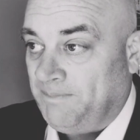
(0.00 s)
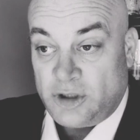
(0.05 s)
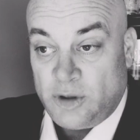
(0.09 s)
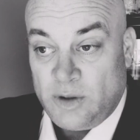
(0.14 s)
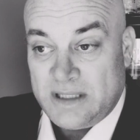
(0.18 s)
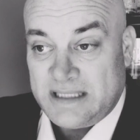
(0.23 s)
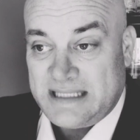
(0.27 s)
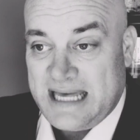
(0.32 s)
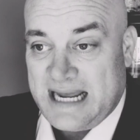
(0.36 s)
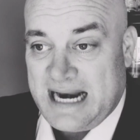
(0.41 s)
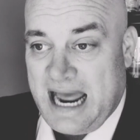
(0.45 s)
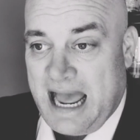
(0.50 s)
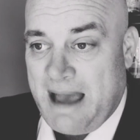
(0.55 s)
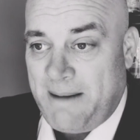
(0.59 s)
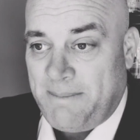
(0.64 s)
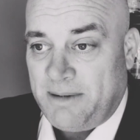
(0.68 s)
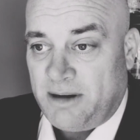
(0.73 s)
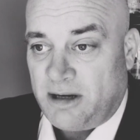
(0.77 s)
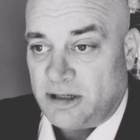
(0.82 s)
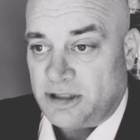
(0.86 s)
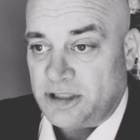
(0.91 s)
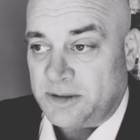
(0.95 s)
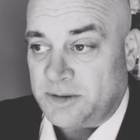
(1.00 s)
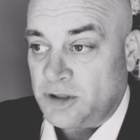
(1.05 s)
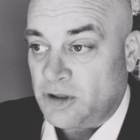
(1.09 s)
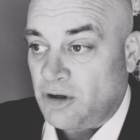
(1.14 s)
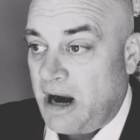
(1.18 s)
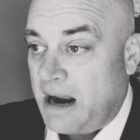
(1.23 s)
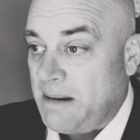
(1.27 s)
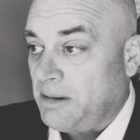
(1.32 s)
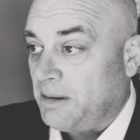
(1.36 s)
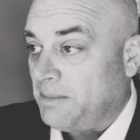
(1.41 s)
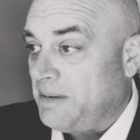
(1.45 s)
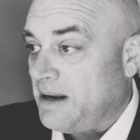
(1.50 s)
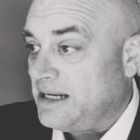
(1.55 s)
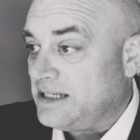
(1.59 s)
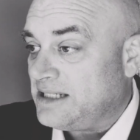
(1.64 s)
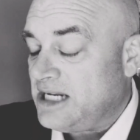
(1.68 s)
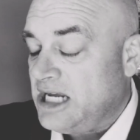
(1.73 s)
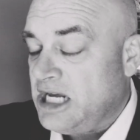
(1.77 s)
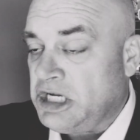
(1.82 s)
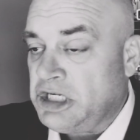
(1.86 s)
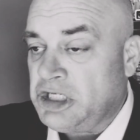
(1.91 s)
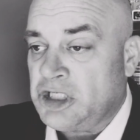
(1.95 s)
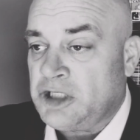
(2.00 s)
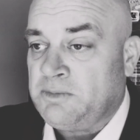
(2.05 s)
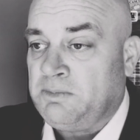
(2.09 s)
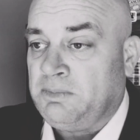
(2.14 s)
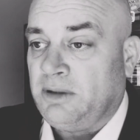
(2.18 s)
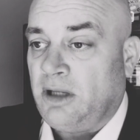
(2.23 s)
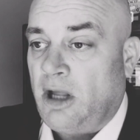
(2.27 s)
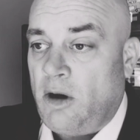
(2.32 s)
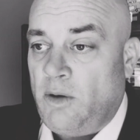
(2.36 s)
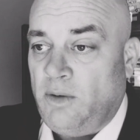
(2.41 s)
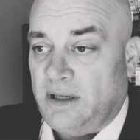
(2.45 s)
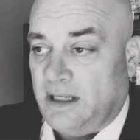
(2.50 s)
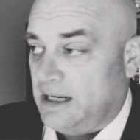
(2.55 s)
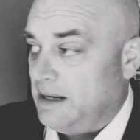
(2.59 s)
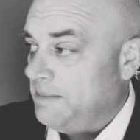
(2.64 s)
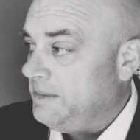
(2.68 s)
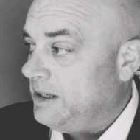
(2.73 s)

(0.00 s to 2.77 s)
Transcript: As soon as that happened, our subscriber base exploded.